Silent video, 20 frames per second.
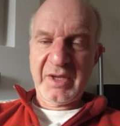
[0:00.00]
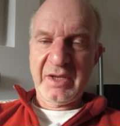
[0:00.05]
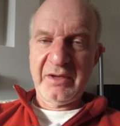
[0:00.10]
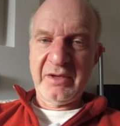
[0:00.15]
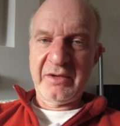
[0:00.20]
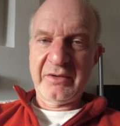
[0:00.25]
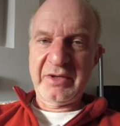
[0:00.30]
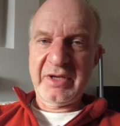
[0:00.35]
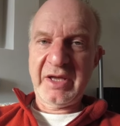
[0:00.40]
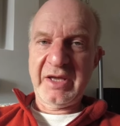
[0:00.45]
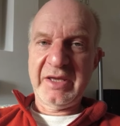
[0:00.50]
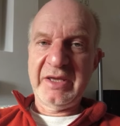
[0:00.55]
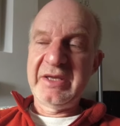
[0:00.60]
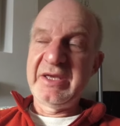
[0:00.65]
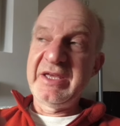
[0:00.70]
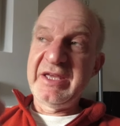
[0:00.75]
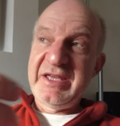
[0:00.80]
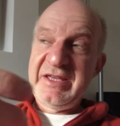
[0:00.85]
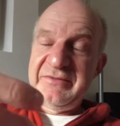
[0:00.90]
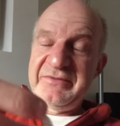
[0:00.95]
Okay,
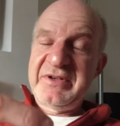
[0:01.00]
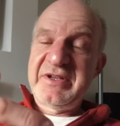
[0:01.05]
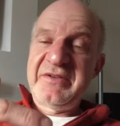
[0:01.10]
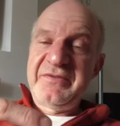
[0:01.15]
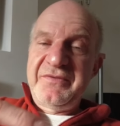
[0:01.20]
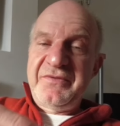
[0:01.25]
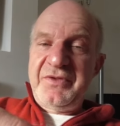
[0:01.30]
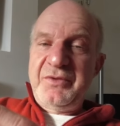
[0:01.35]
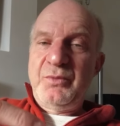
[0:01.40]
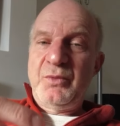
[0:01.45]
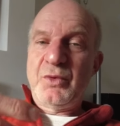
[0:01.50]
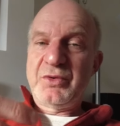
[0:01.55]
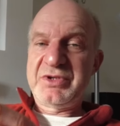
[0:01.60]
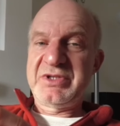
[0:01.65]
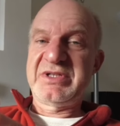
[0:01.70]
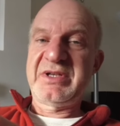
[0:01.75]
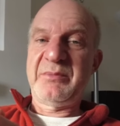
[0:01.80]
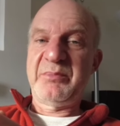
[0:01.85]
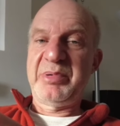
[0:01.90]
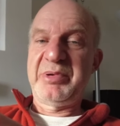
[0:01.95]
even if the water
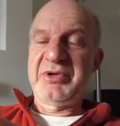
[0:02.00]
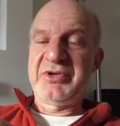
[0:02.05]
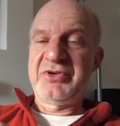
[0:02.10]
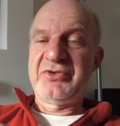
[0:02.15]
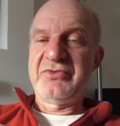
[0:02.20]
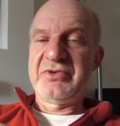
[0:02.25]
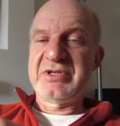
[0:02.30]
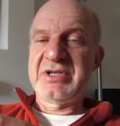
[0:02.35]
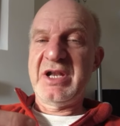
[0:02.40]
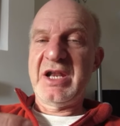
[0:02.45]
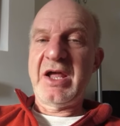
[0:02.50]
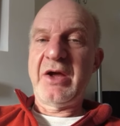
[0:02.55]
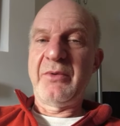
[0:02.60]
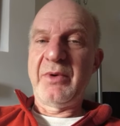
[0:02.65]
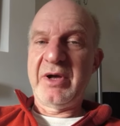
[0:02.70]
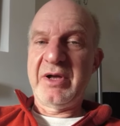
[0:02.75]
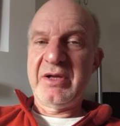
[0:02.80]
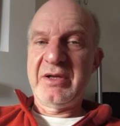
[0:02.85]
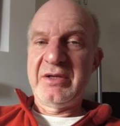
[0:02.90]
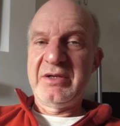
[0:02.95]
temperature is
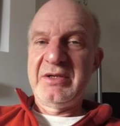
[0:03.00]
lower,